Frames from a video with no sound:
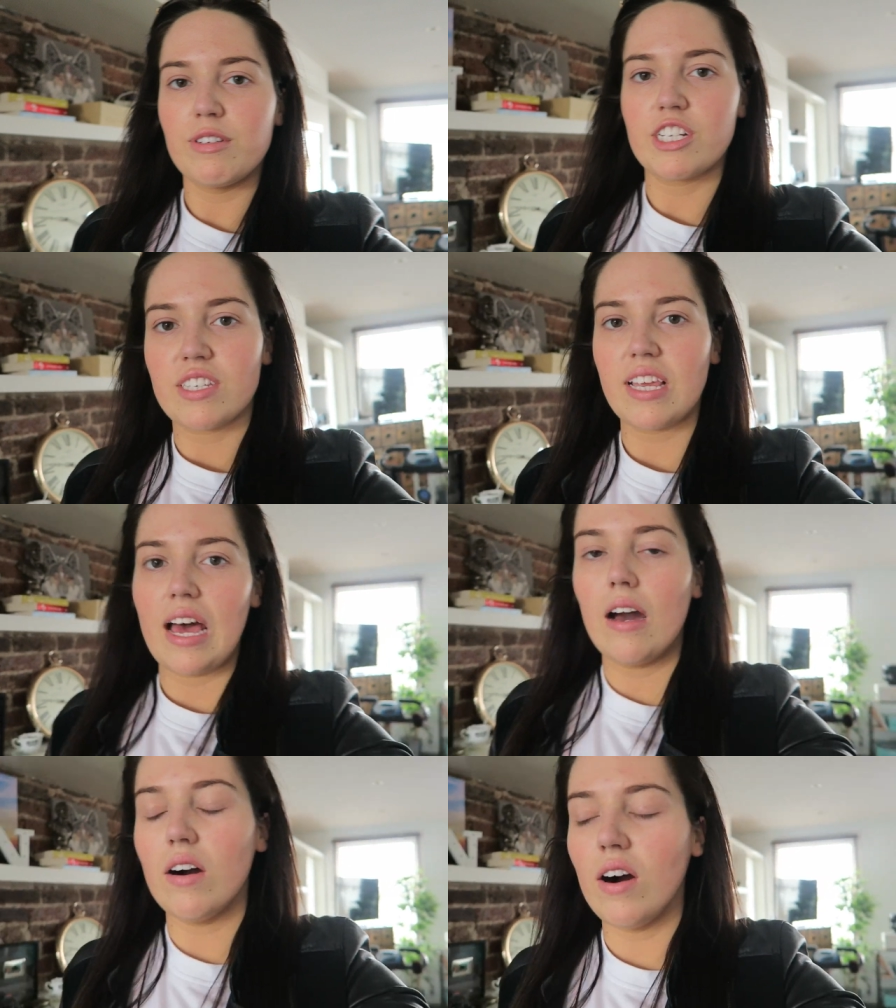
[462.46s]
I was just
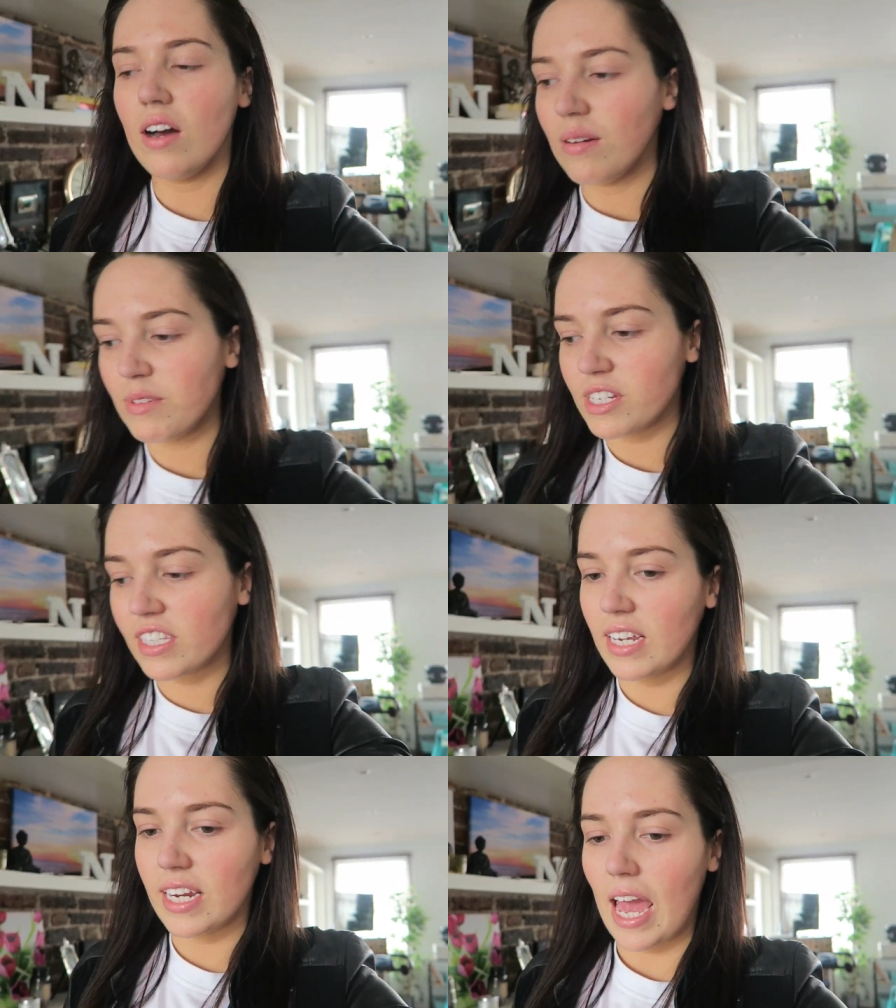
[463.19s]
like, oh, I'm
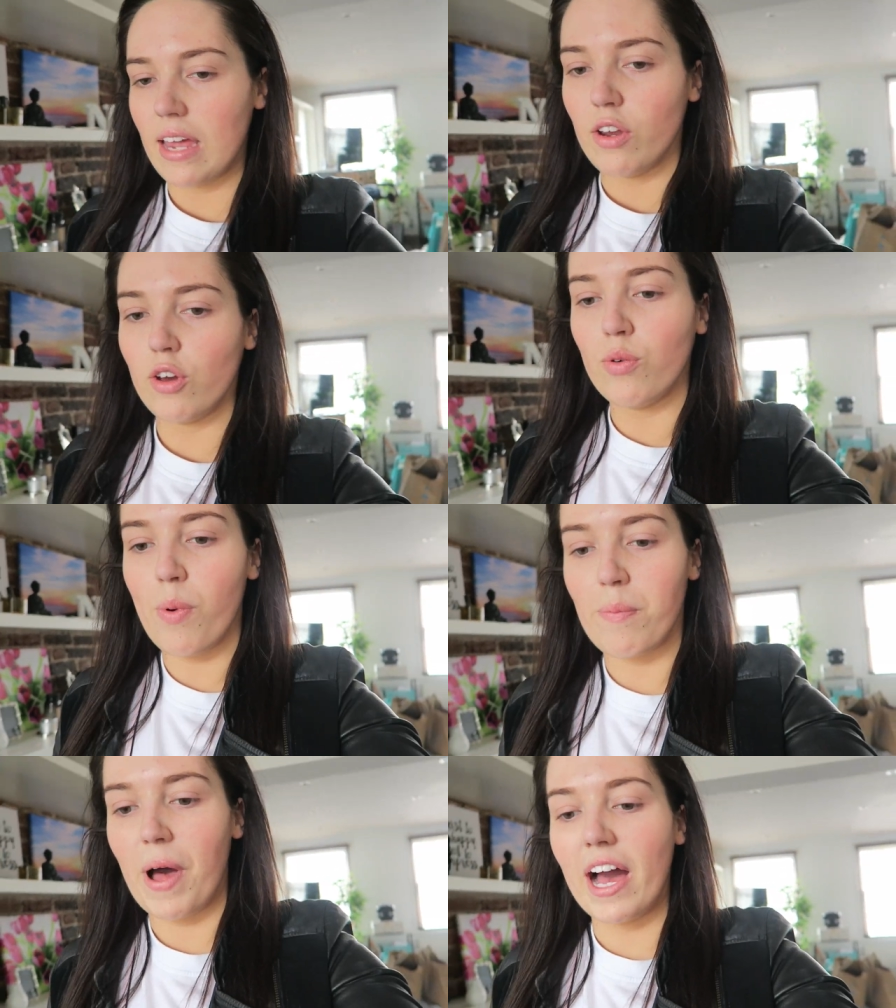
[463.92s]
just gonna get an
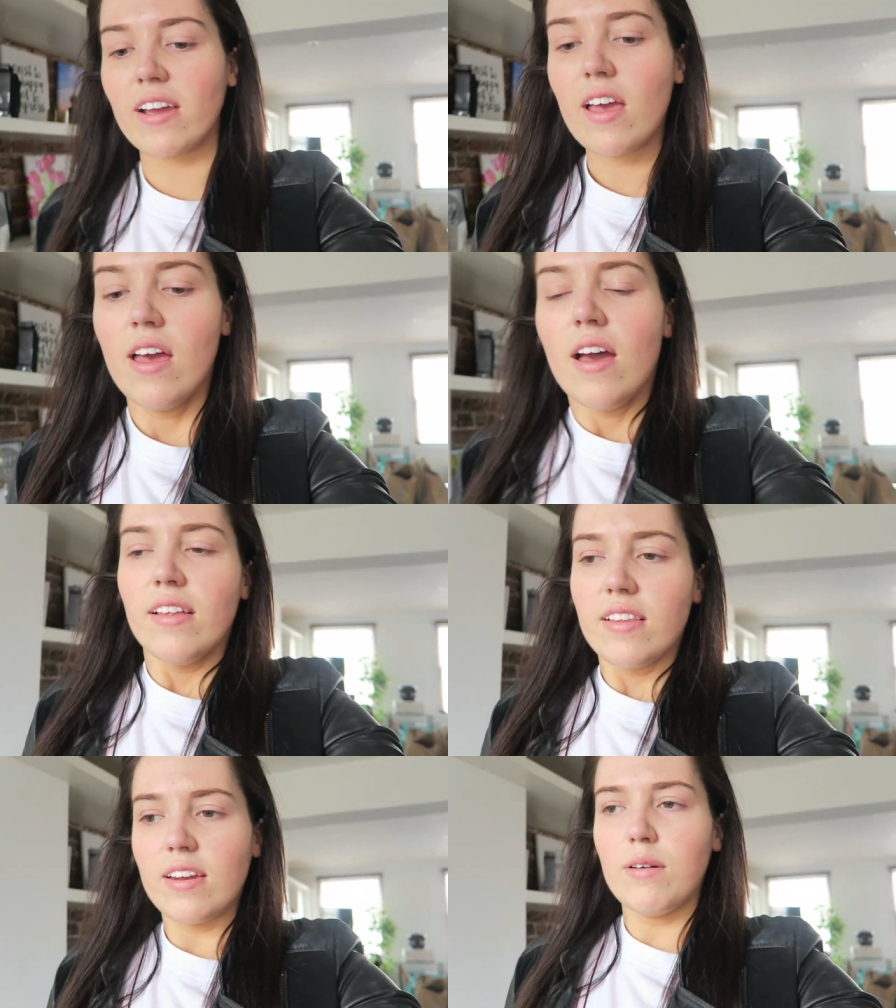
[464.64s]
Uber back.
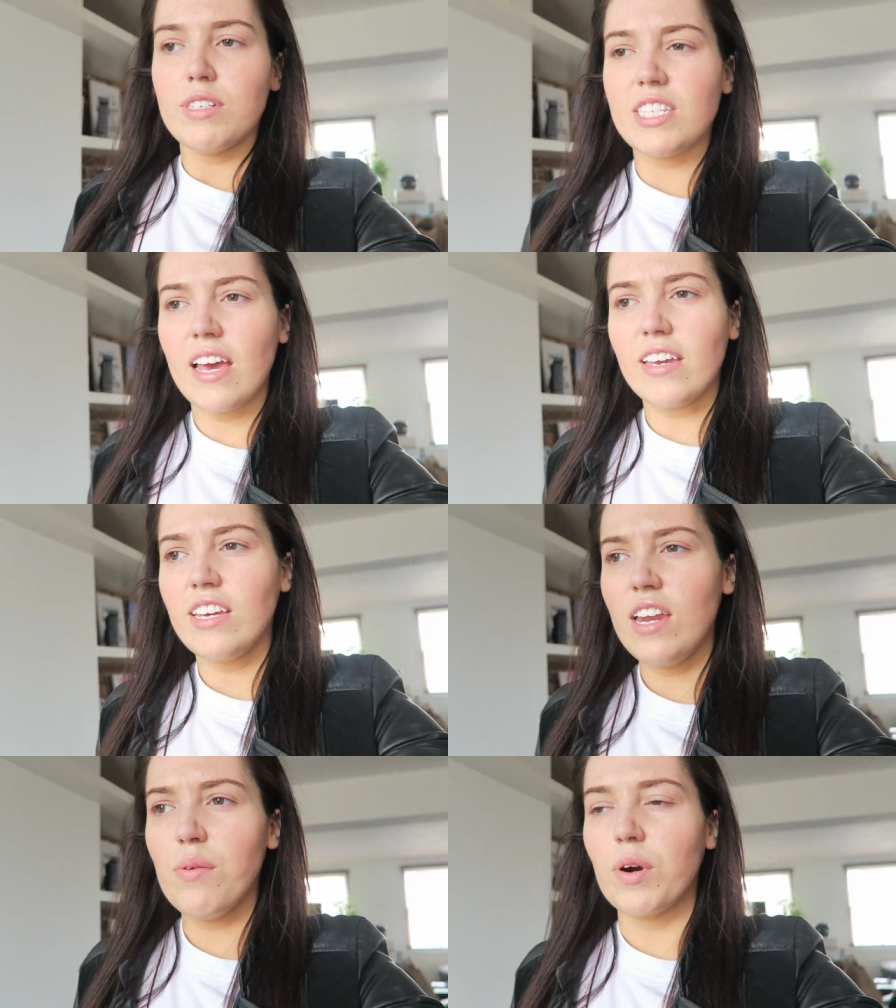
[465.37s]
Then I was
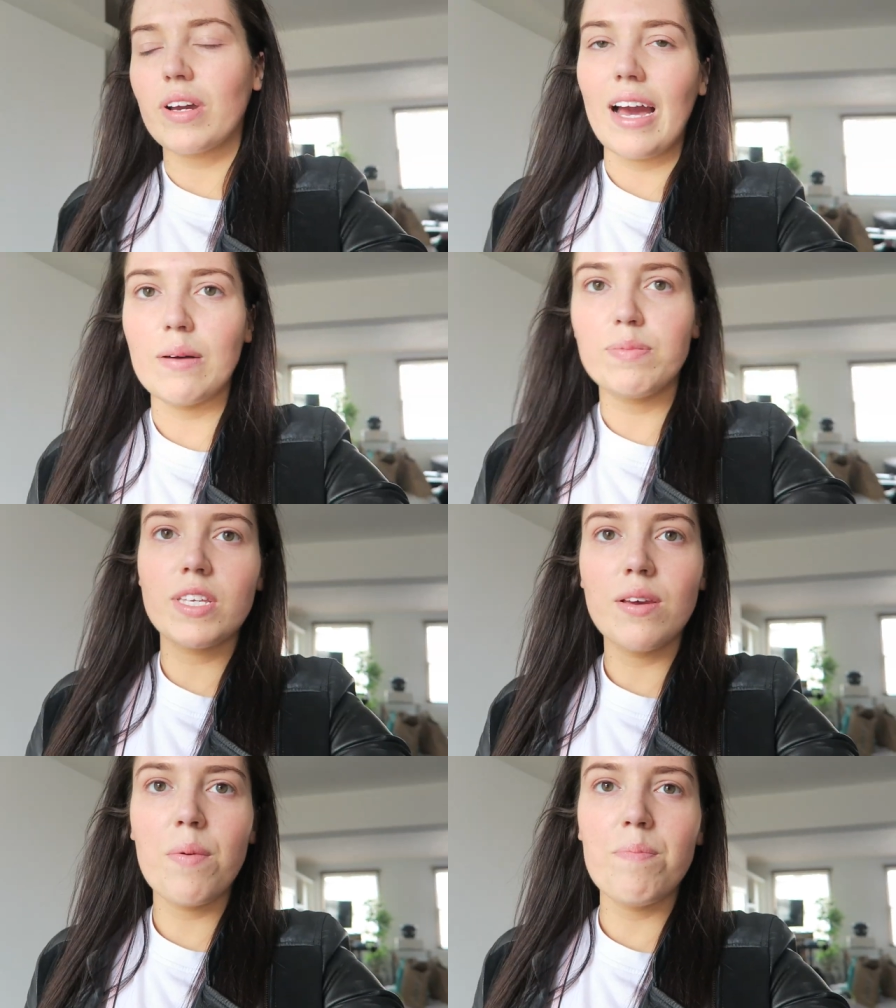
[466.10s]
like, you know what, Gabs?
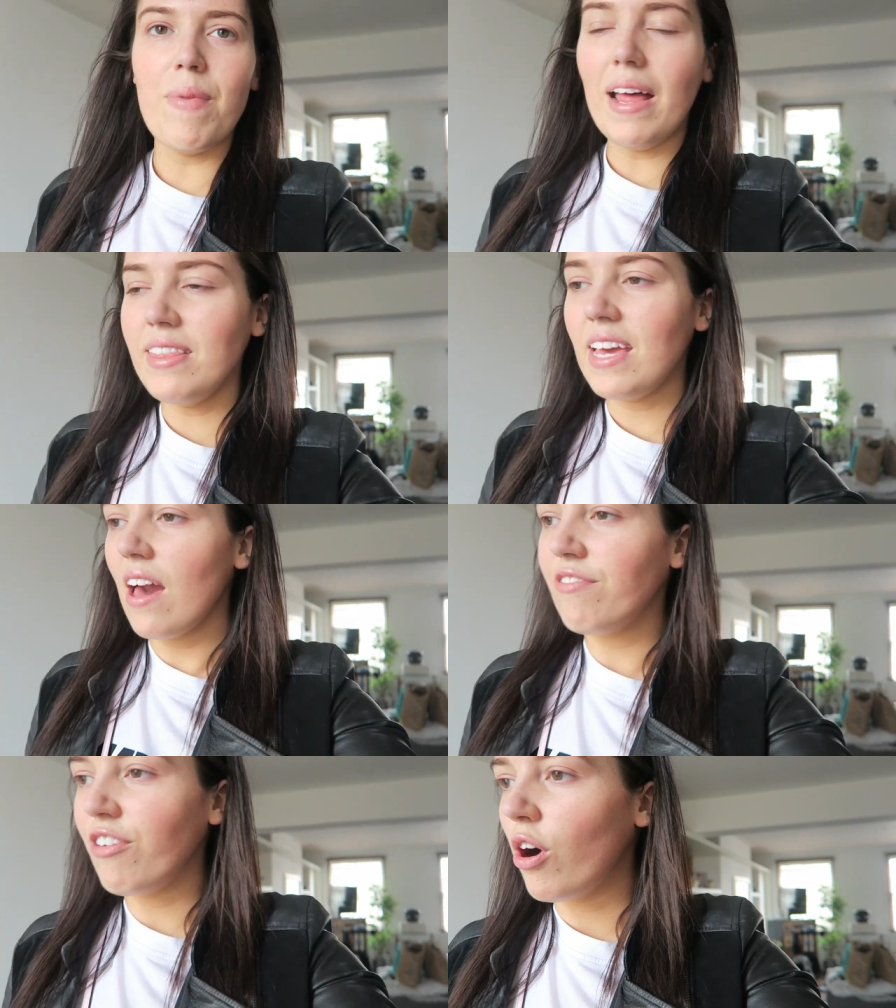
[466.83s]
Man the
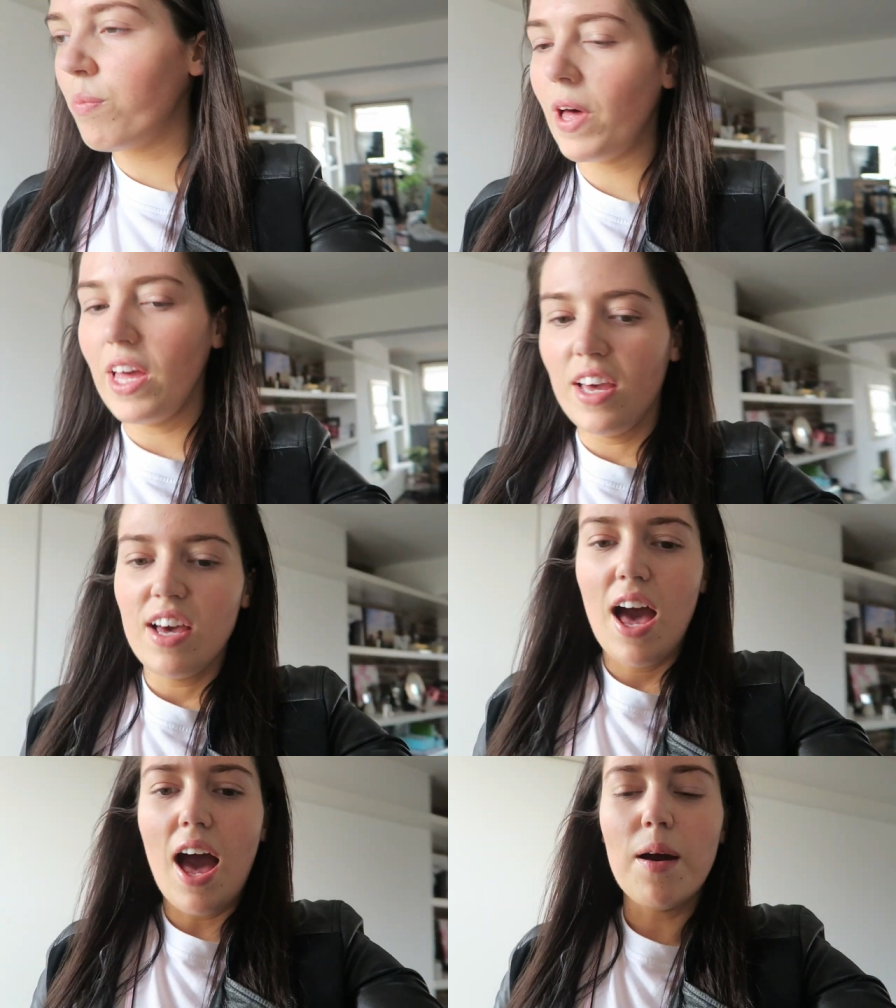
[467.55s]
F up
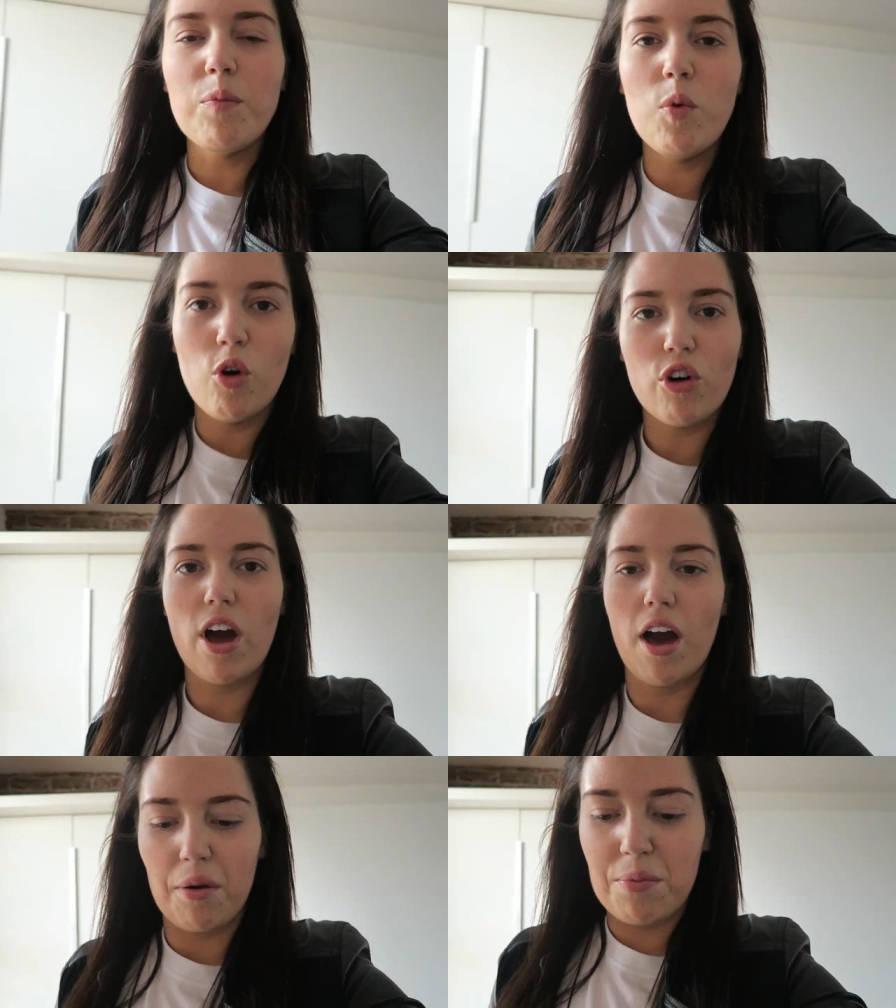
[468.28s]
and walk
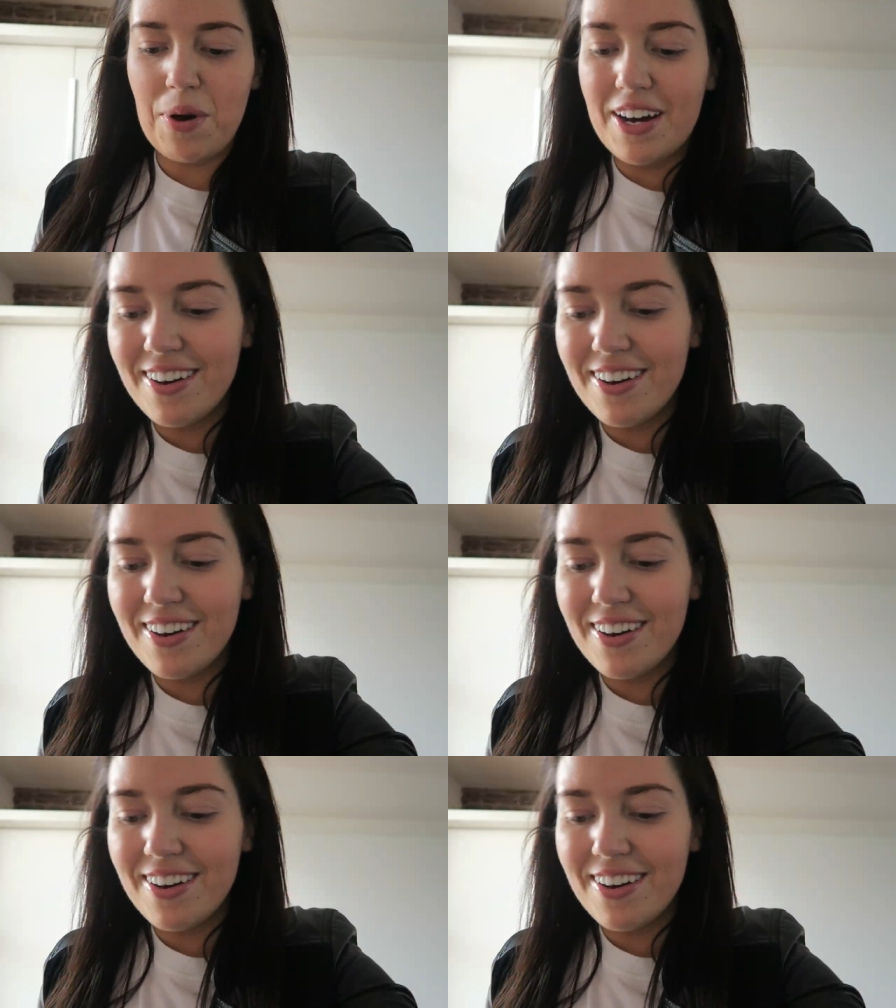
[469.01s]
home.